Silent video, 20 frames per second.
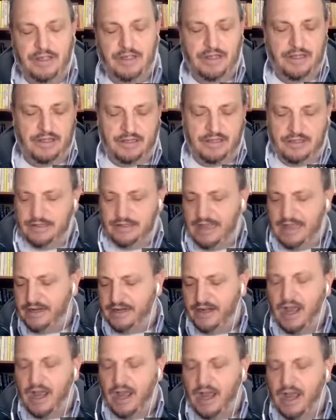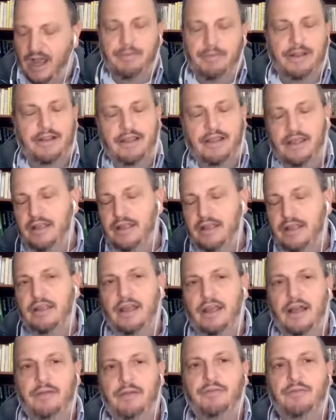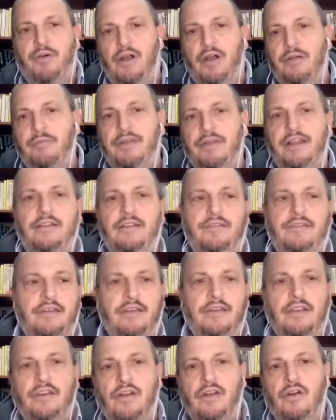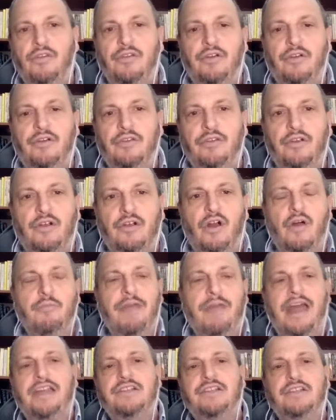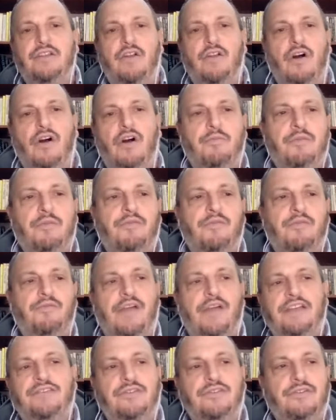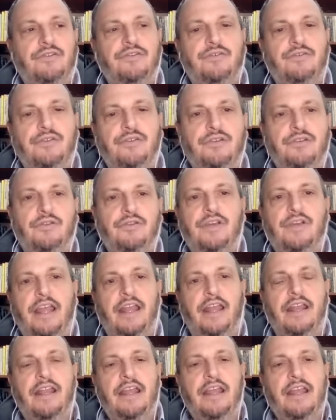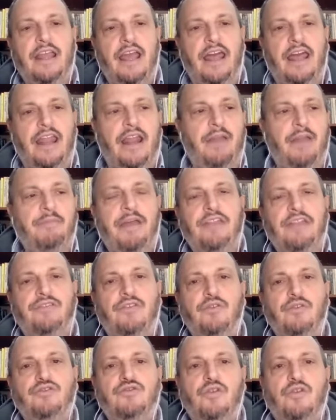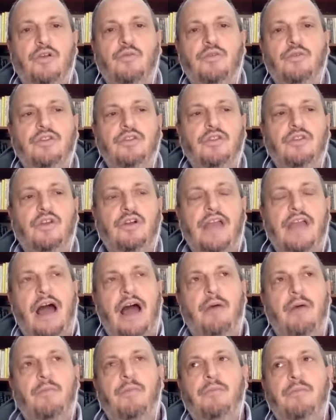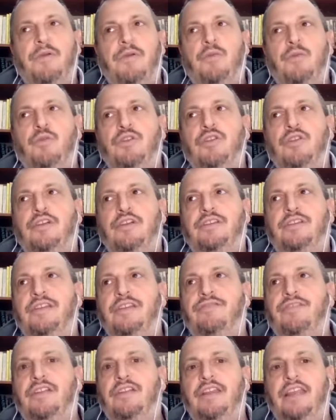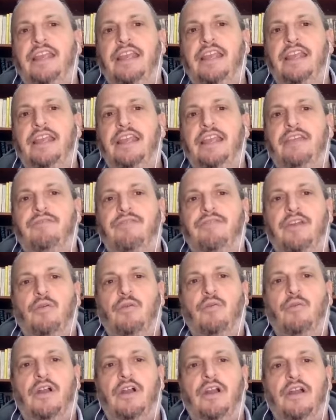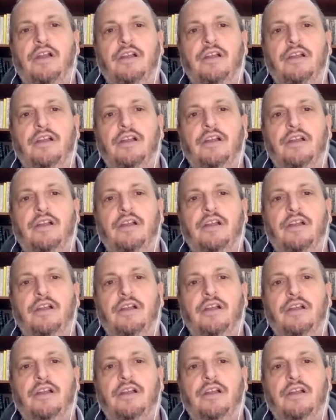economic departments, and they're all managing. They're all professionals who are doing it. And I'm not so sure how it would look differently if there were